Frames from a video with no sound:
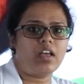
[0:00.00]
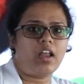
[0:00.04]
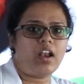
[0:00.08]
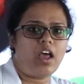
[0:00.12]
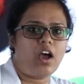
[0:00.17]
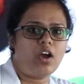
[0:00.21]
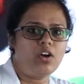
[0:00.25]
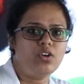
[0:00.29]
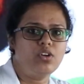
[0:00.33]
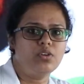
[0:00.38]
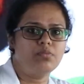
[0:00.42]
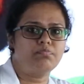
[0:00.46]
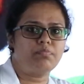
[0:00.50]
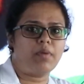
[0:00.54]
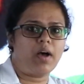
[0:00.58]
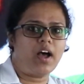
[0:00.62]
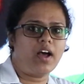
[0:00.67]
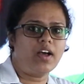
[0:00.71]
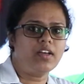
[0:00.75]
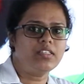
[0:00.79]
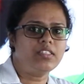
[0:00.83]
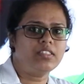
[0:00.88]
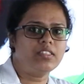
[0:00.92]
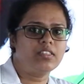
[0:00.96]
allowed to
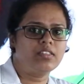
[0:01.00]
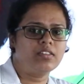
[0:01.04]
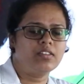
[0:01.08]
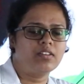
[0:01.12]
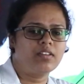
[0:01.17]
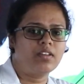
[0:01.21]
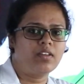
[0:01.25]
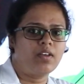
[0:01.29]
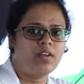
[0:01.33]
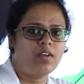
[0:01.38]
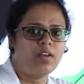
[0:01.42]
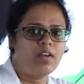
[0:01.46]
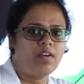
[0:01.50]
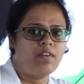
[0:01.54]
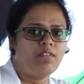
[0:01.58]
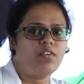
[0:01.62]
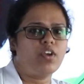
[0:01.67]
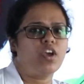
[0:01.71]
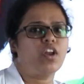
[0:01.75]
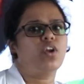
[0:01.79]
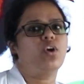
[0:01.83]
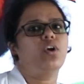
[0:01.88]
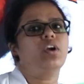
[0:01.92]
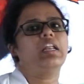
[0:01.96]
pass we
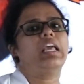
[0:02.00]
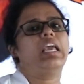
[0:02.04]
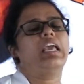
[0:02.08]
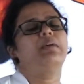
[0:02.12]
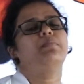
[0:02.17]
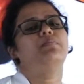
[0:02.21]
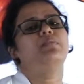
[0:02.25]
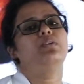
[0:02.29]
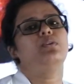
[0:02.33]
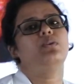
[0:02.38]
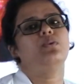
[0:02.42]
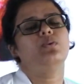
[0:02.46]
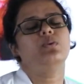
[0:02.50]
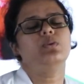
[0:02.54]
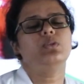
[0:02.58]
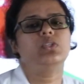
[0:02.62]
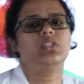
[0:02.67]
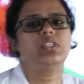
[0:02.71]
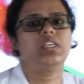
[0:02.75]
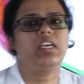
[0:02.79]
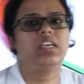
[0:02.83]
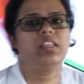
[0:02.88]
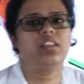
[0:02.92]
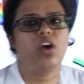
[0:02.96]
are not able to
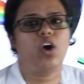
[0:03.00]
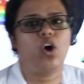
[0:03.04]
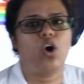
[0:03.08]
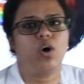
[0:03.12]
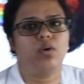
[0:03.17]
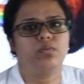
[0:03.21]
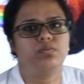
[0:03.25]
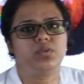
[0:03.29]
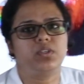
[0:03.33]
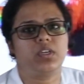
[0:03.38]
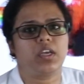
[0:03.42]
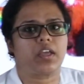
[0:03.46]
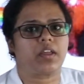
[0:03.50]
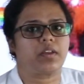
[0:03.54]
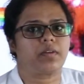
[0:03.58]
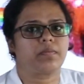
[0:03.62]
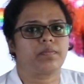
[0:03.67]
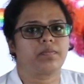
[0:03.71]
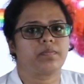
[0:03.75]
see the object.